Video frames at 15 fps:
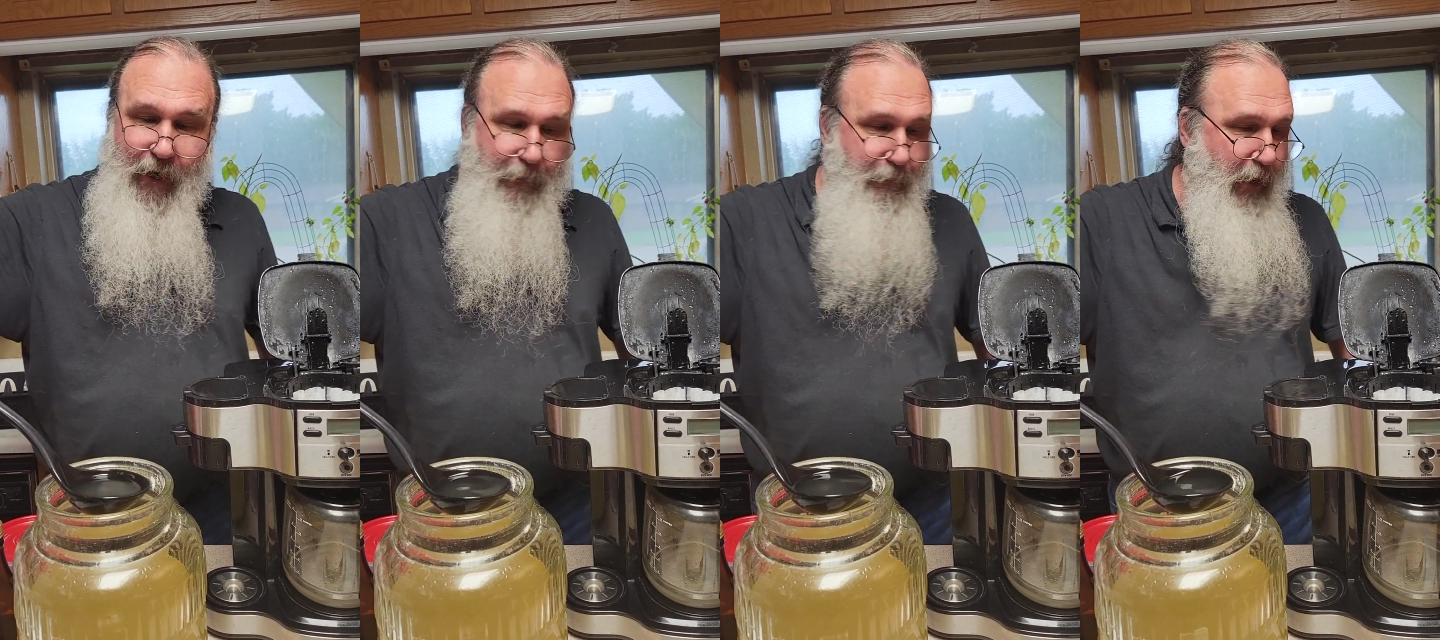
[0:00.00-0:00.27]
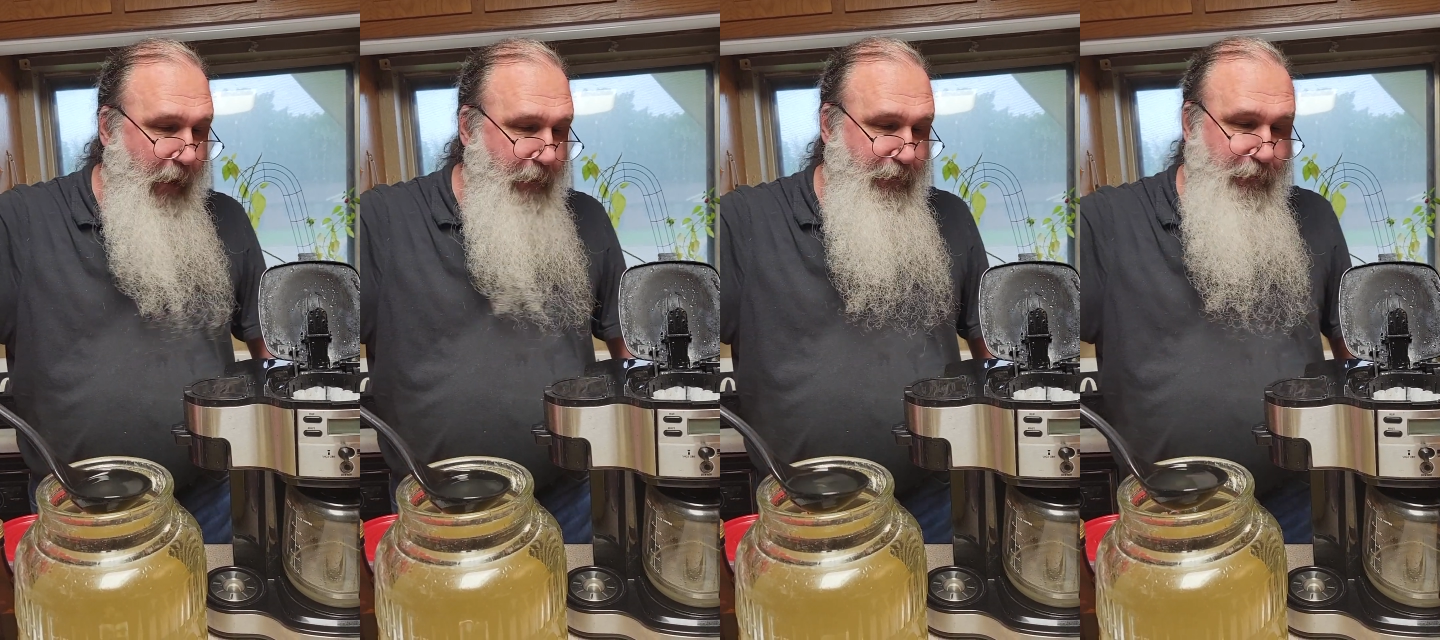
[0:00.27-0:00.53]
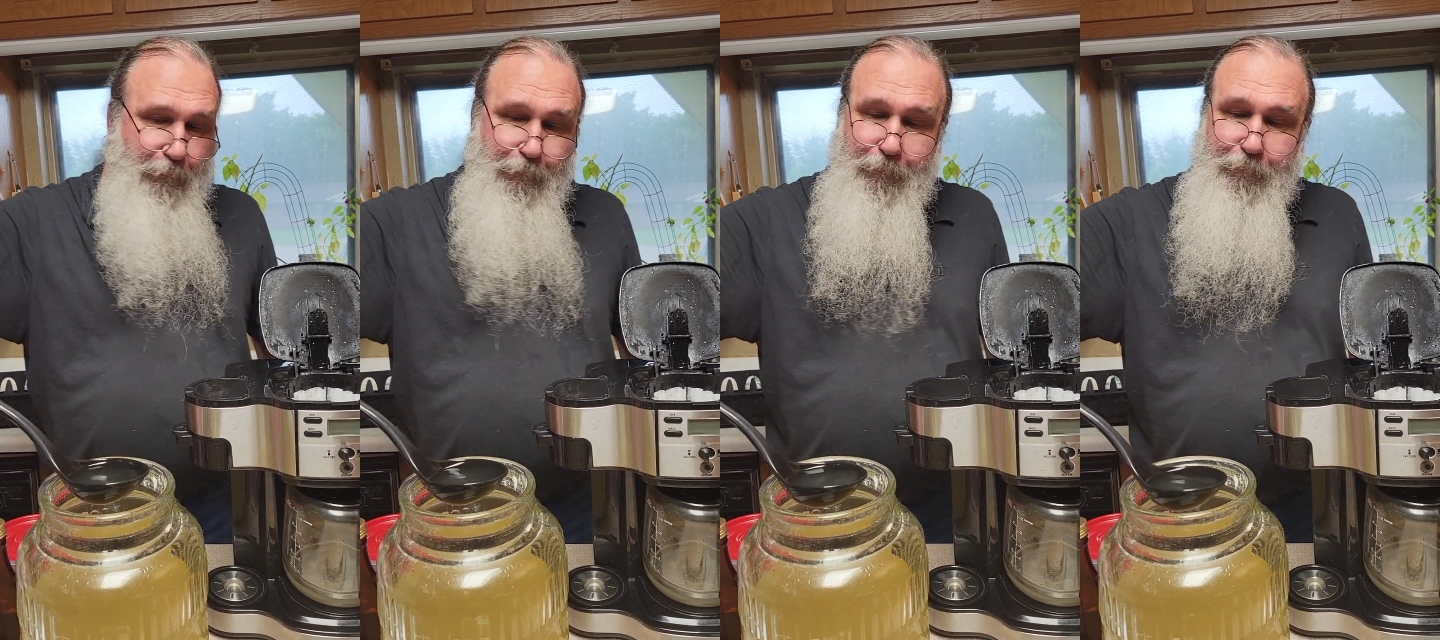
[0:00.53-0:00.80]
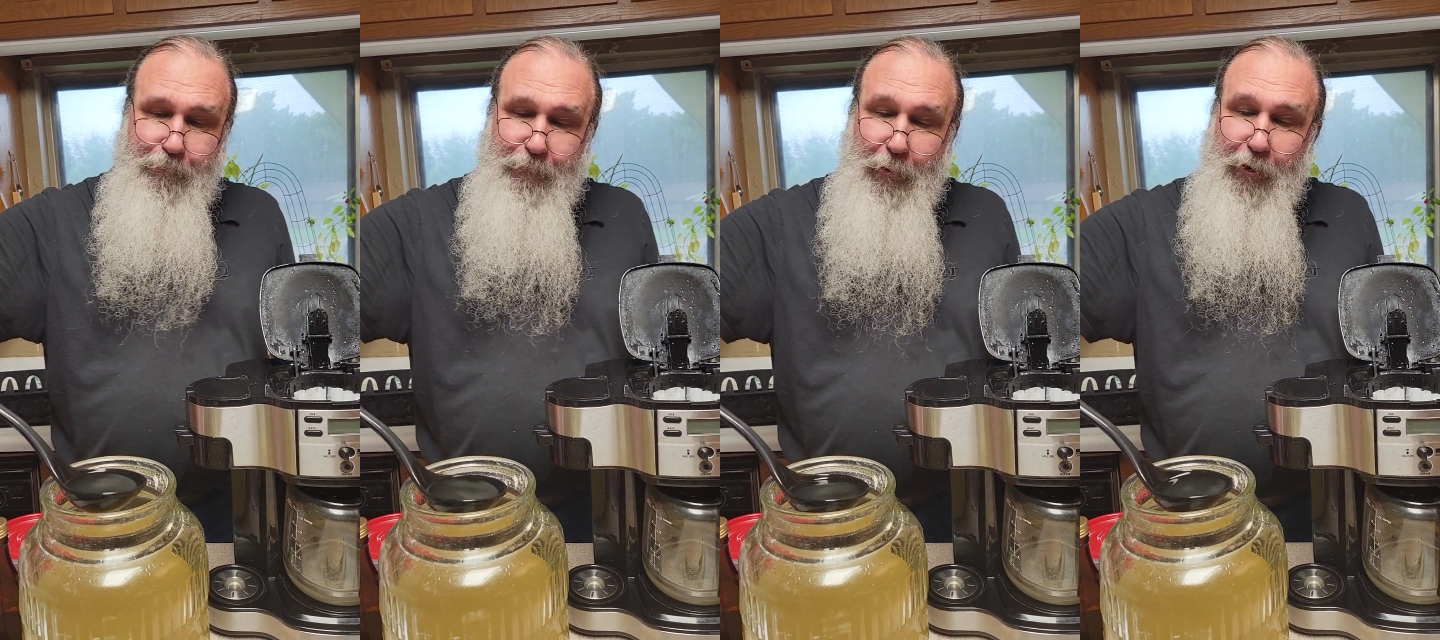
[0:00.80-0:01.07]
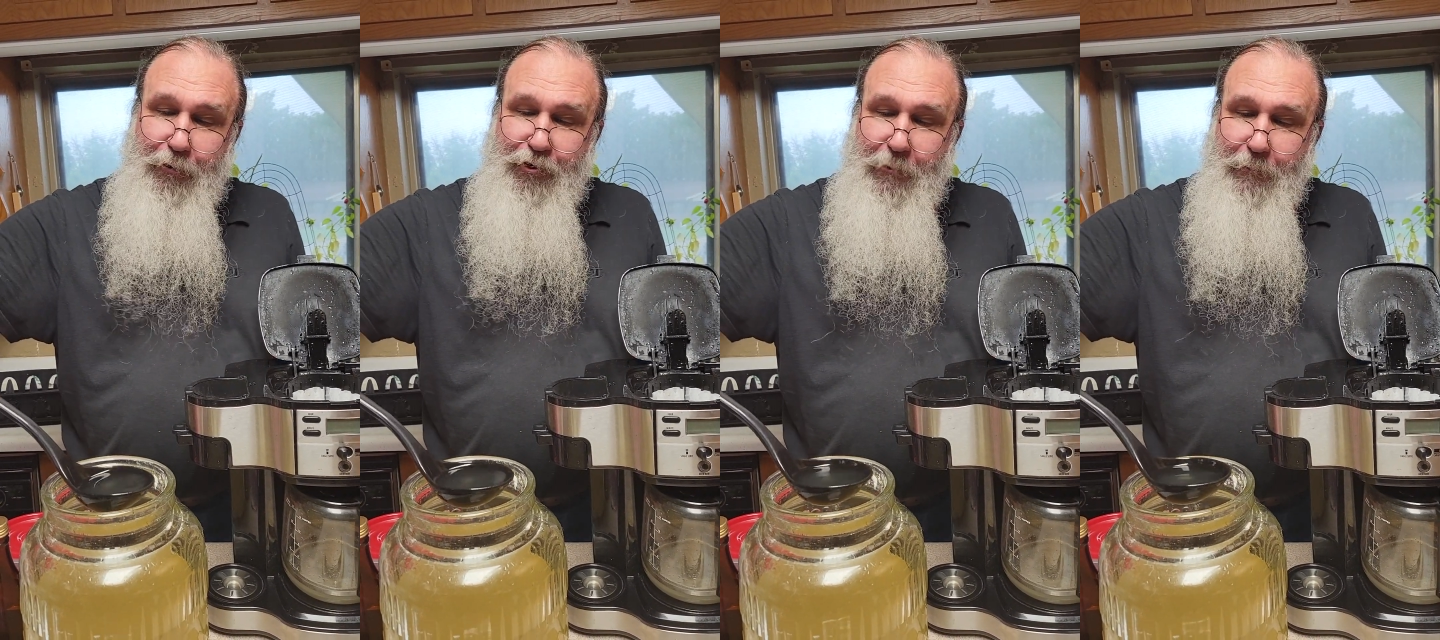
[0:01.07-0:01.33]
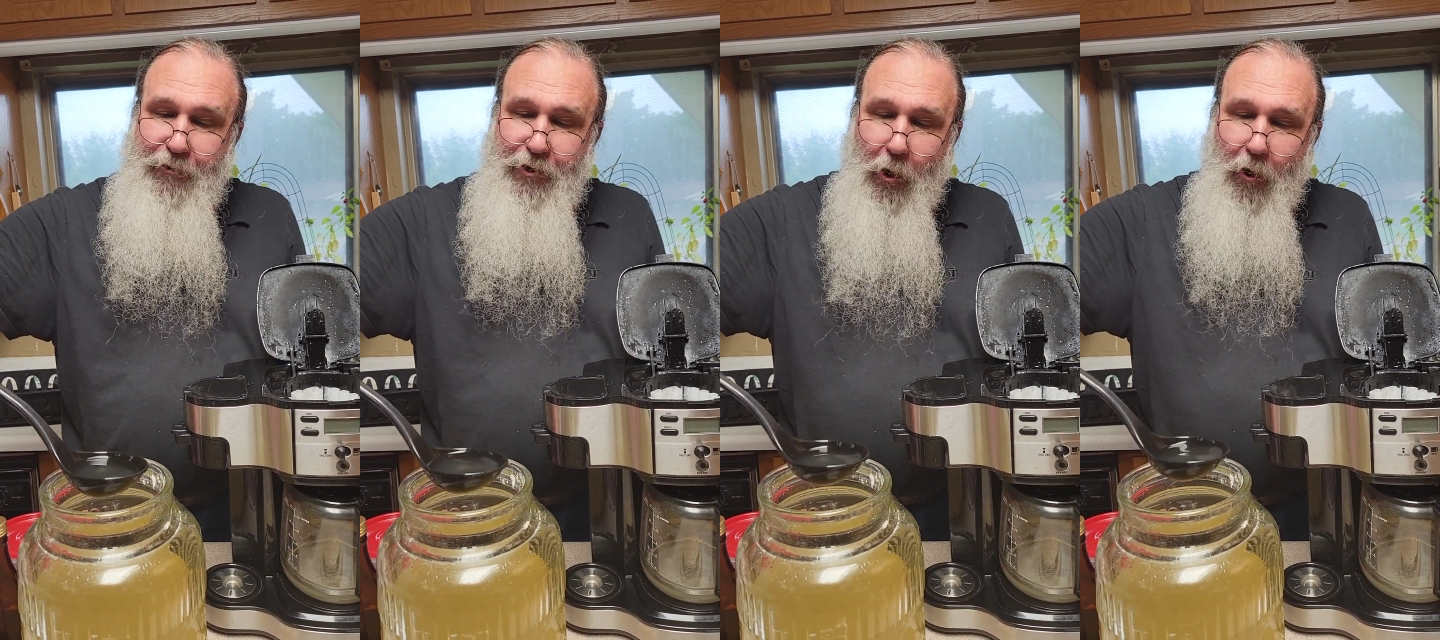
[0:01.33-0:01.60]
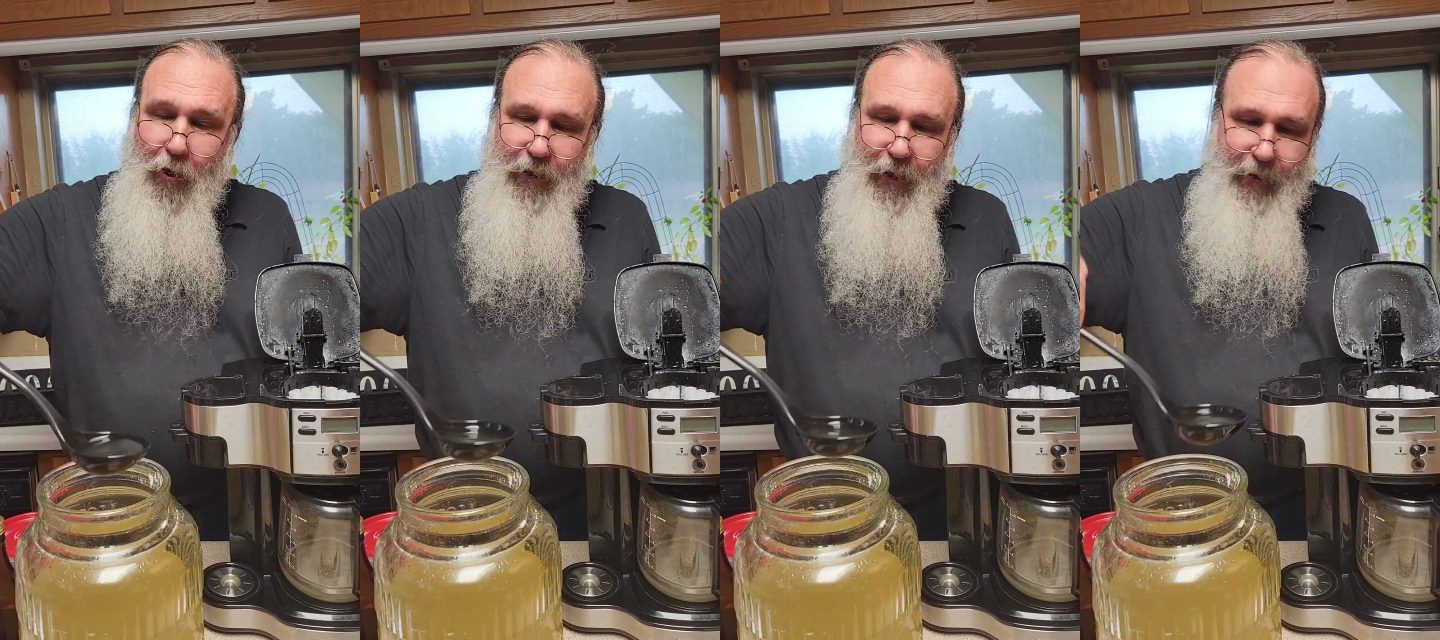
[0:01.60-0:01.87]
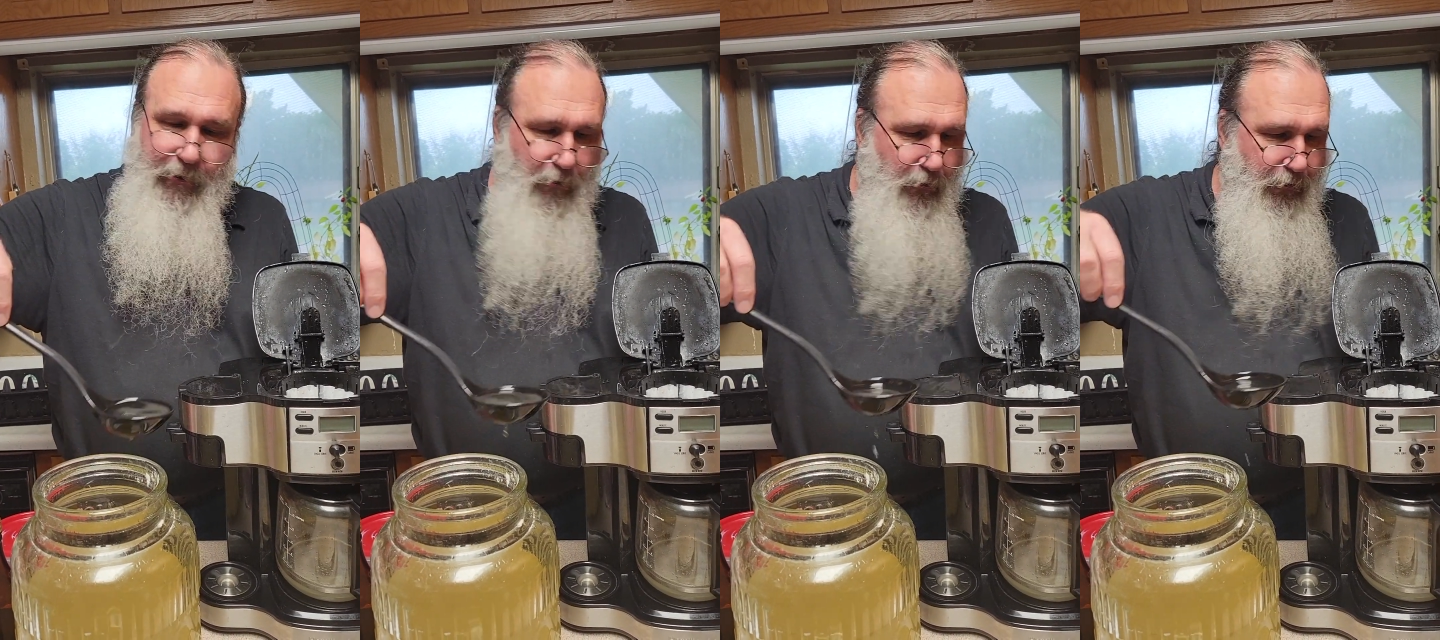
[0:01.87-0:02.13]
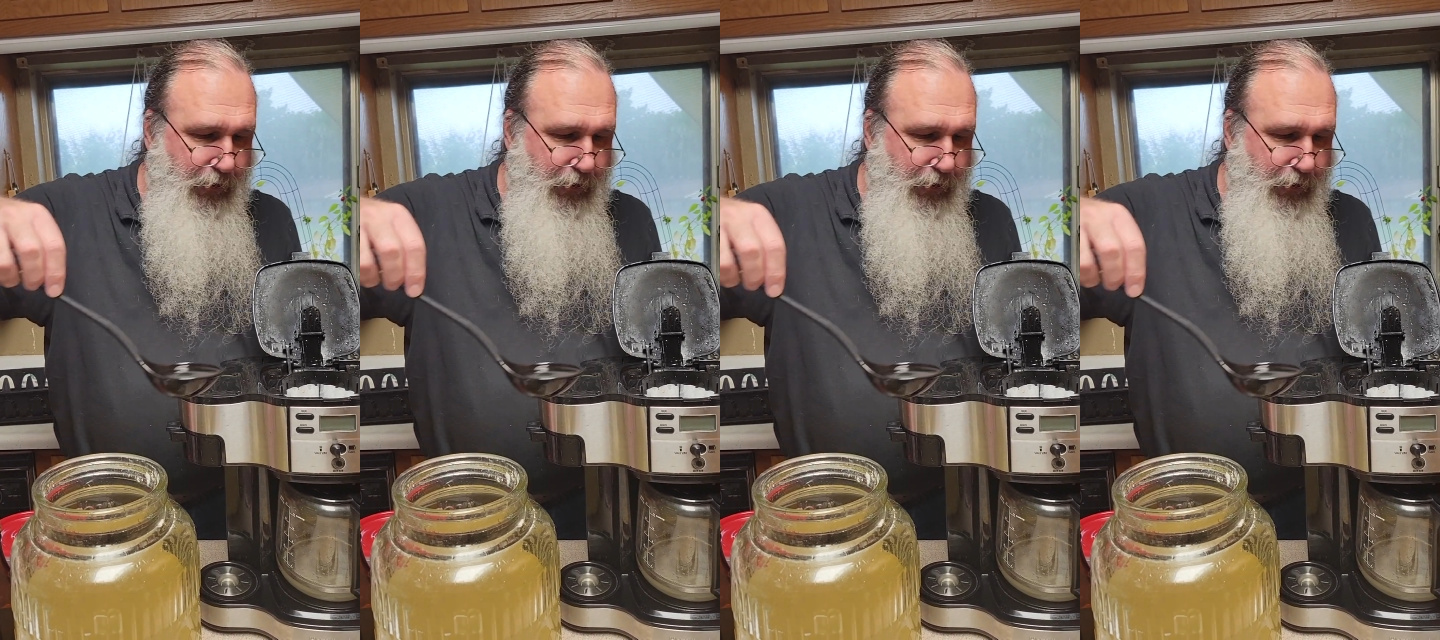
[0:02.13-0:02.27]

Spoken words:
I brewed some dark ale,